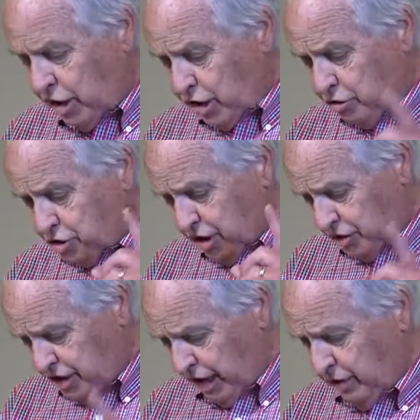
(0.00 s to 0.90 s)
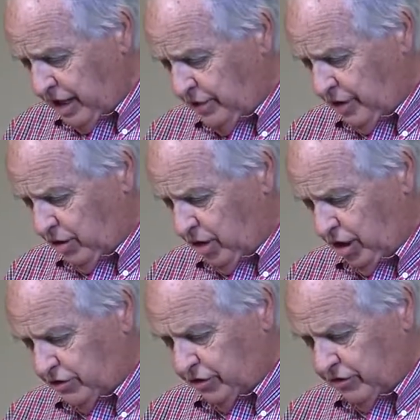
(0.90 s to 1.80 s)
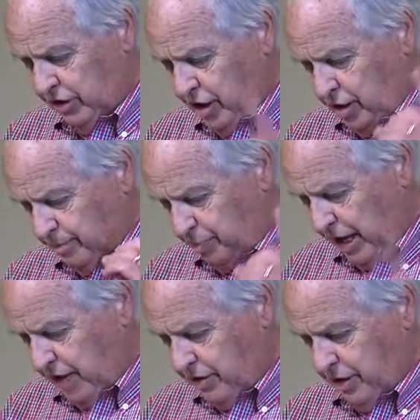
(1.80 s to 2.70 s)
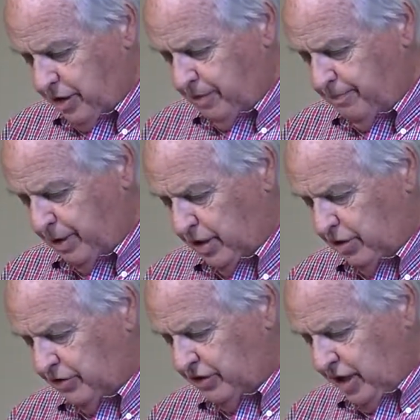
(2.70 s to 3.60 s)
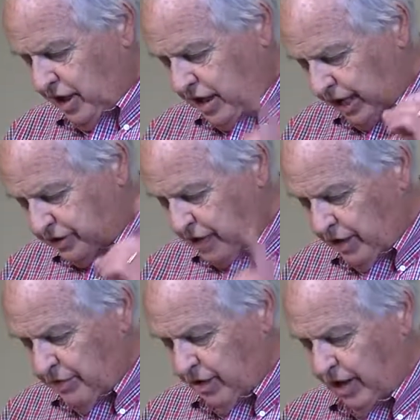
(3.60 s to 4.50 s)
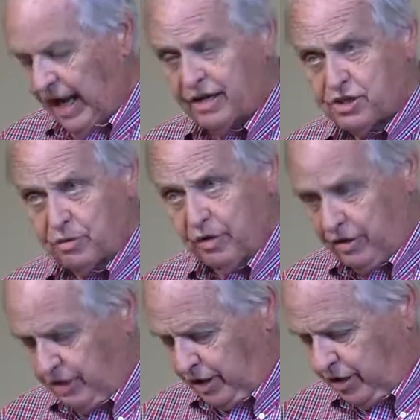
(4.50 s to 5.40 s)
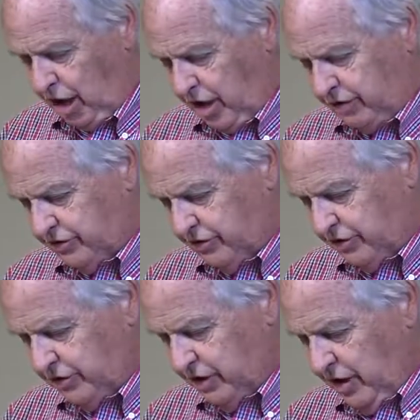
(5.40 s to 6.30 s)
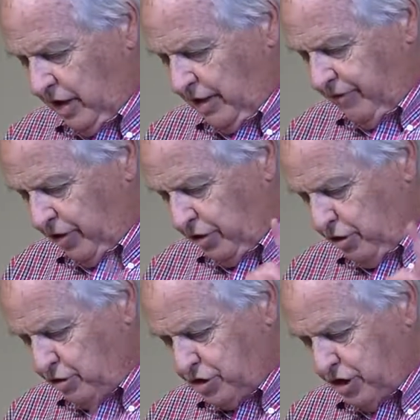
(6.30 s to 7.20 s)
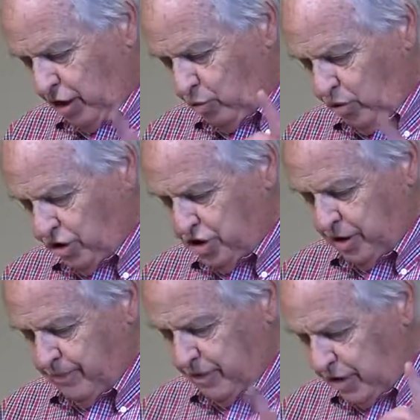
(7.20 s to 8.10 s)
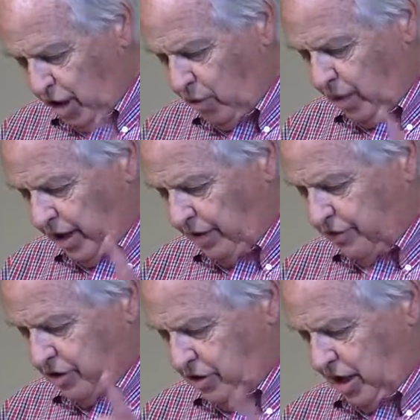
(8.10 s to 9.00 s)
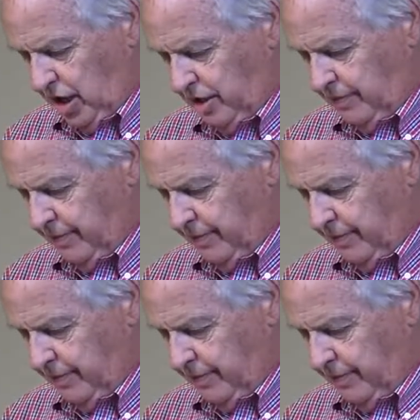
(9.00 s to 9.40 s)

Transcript: You shall tear down their altars, break their pillars, cut down their Asherah, their goddesses, for you shall worship no other God.